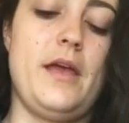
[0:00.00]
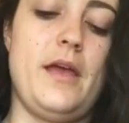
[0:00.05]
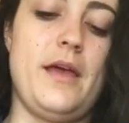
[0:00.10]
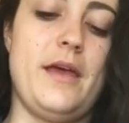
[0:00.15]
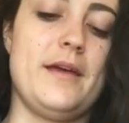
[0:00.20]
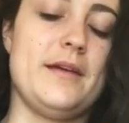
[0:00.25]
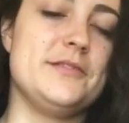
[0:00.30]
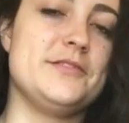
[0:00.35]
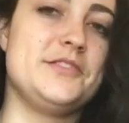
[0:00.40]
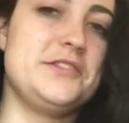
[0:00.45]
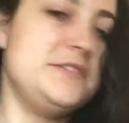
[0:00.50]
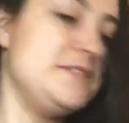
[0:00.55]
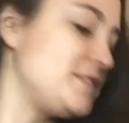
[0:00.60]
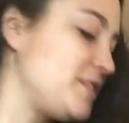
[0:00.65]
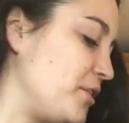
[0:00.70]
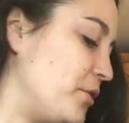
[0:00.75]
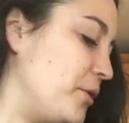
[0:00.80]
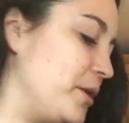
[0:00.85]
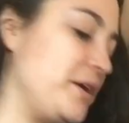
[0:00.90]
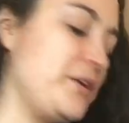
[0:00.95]
And she's
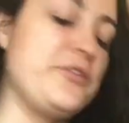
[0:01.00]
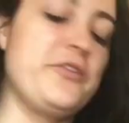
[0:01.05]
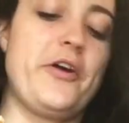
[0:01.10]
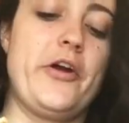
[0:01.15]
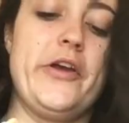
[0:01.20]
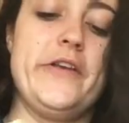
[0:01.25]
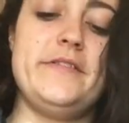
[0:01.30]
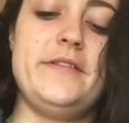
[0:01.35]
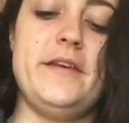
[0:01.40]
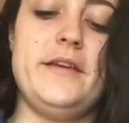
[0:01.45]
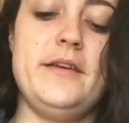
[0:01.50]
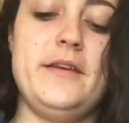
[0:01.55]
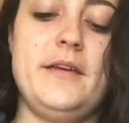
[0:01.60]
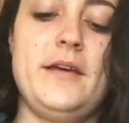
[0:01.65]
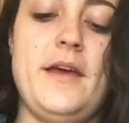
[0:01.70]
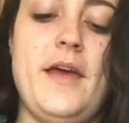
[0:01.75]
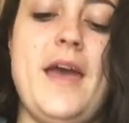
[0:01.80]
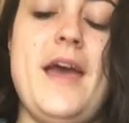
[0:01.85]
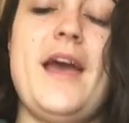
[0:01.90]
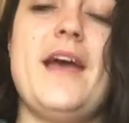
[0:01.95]
going crazy.
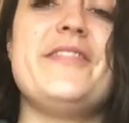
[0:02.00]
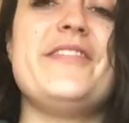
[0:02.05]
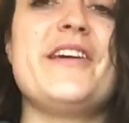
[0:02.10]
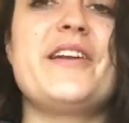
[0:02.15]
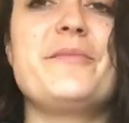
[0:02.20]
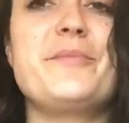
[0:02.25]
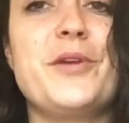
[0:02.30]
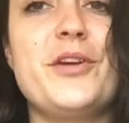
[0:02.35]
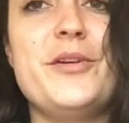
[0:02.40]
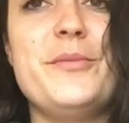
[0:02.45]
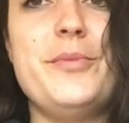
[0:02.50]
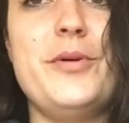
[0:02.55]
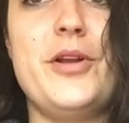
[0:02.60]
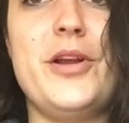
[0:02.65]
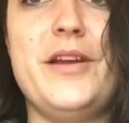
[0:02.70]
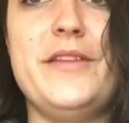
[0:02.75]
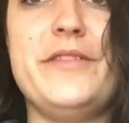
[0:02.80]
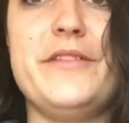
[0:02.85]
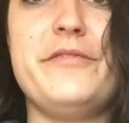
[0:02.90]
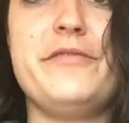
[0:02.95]
And then I'm going to put
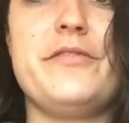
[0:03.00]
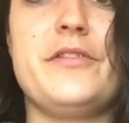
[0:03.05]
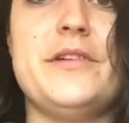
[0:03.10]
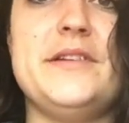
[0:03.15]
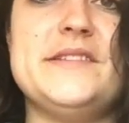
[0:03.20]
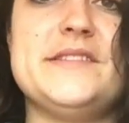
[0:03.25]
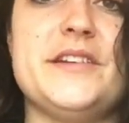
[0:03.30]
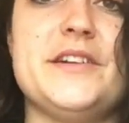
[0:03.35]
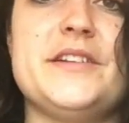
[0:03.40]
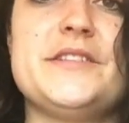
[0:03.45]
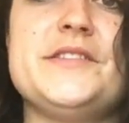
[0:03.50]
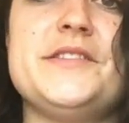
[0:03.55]
it in the freezer,